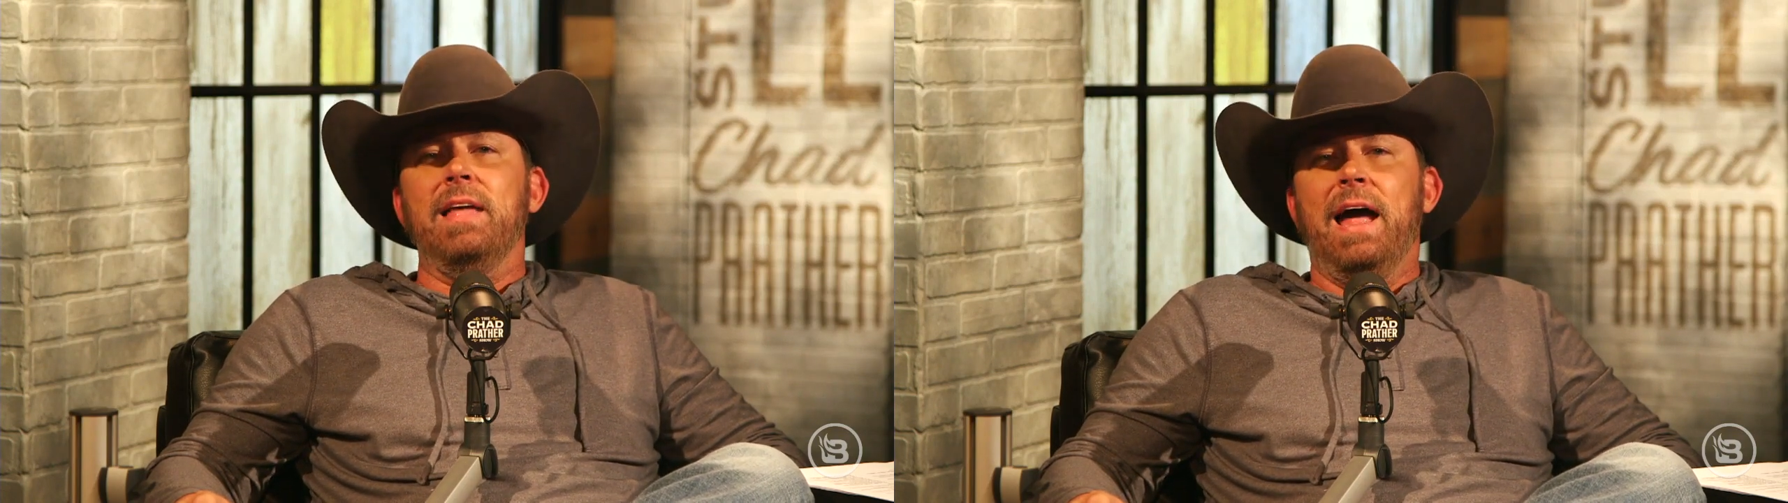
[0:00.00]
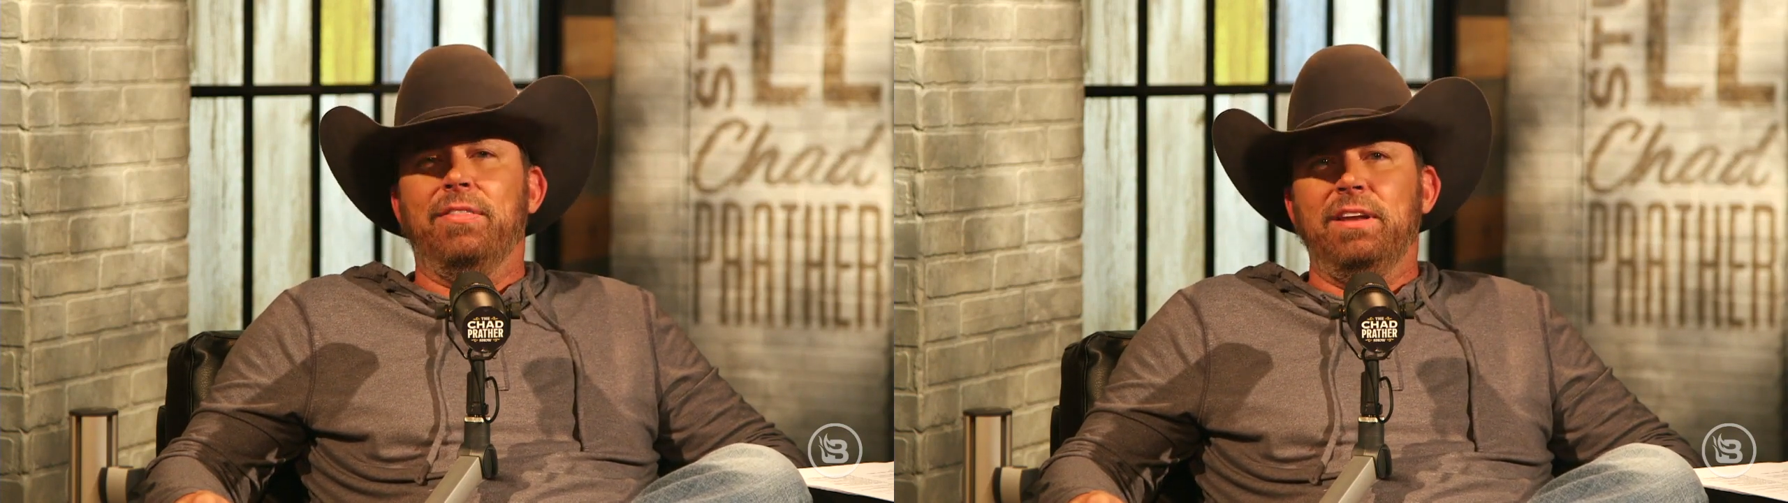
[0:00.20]

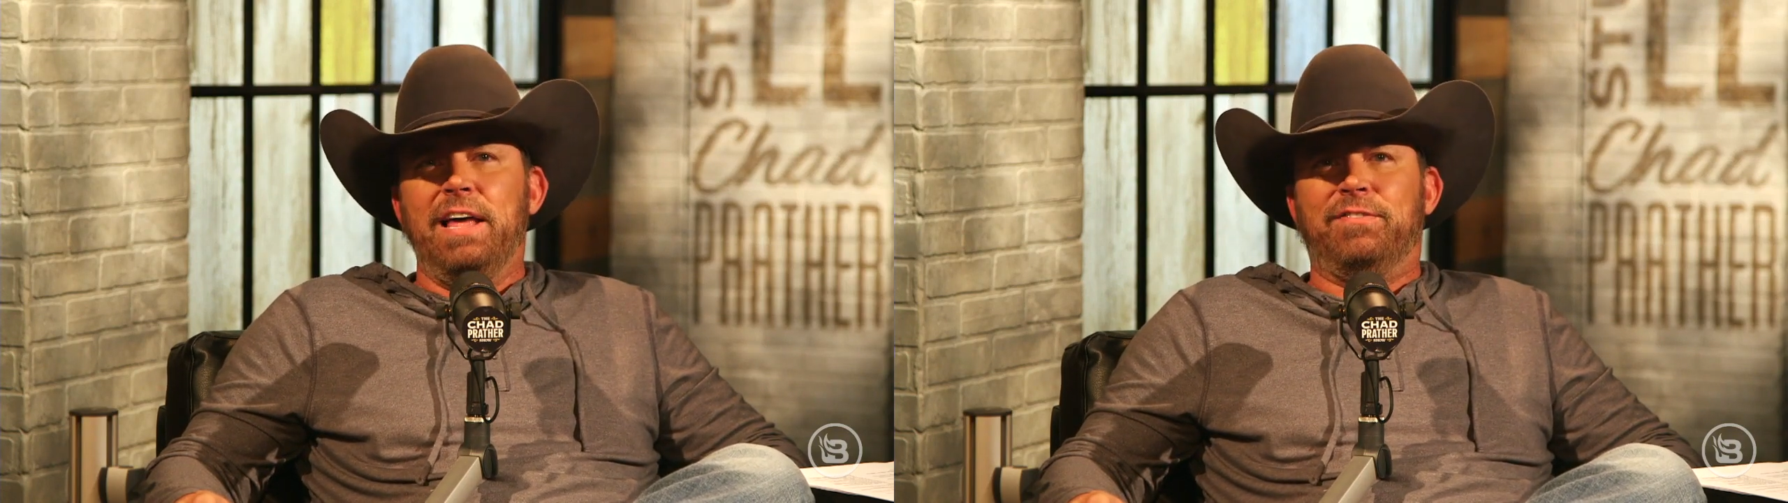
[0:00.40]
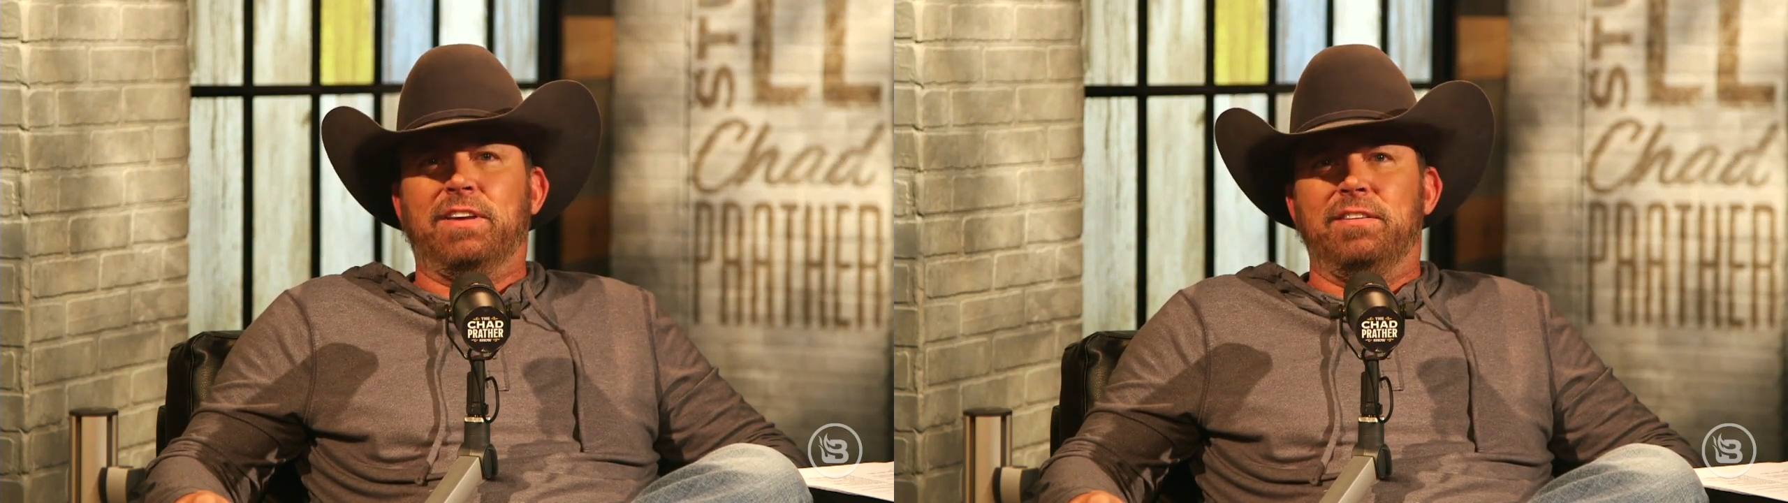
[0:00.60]
how the
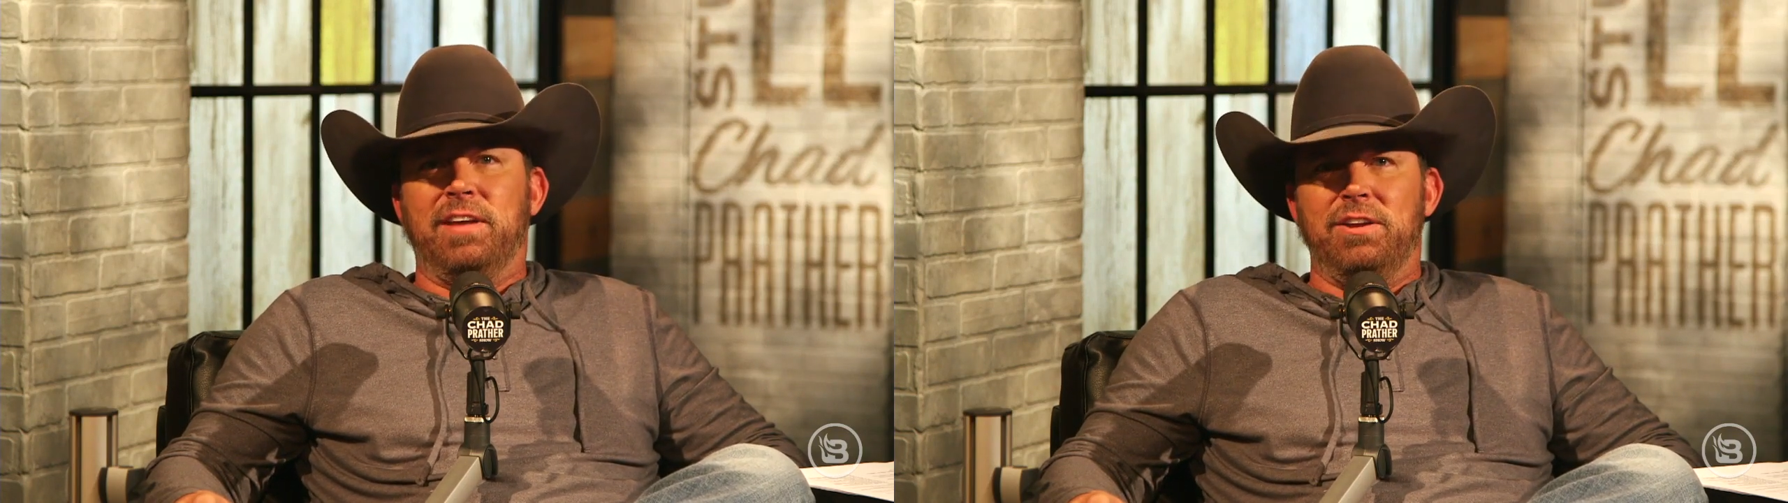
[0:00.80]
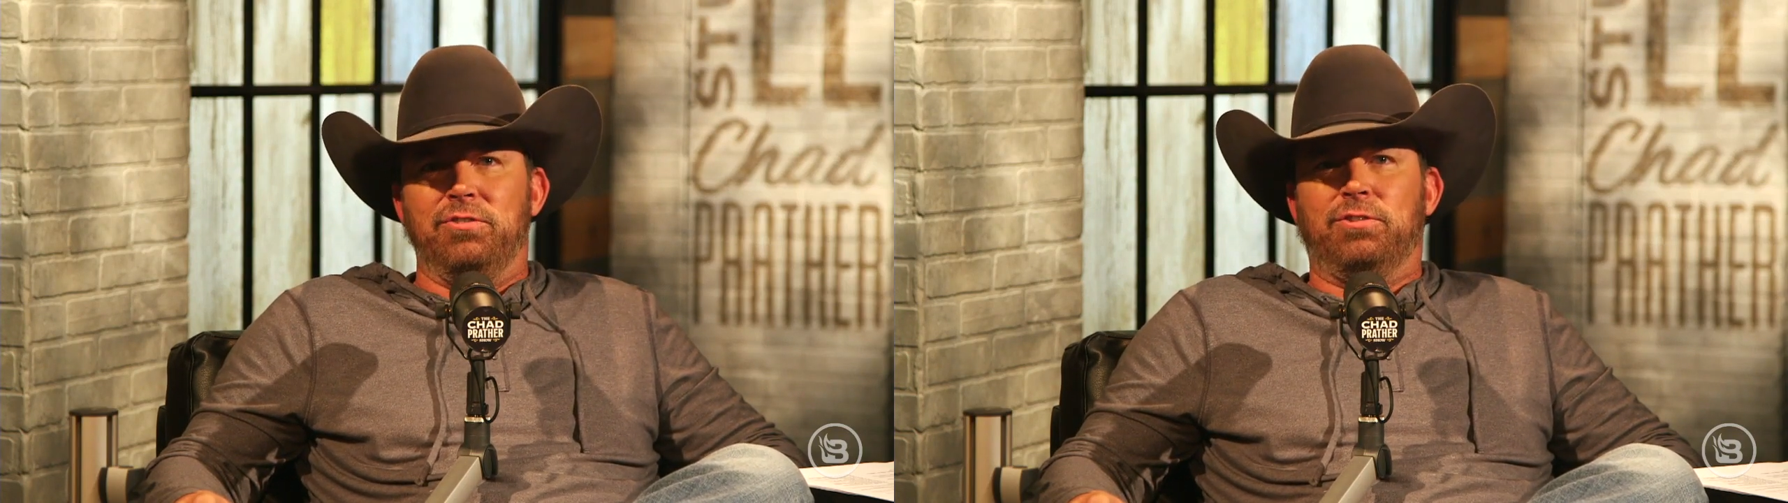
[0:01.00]
left
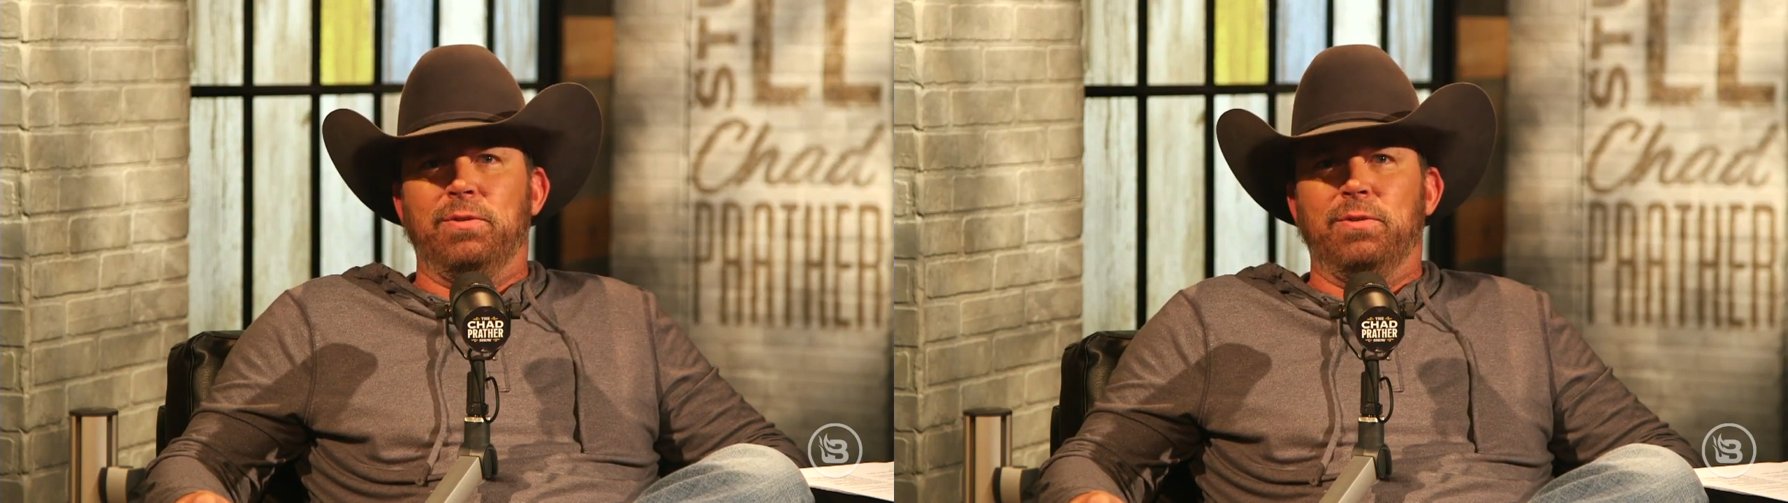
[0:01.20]
continues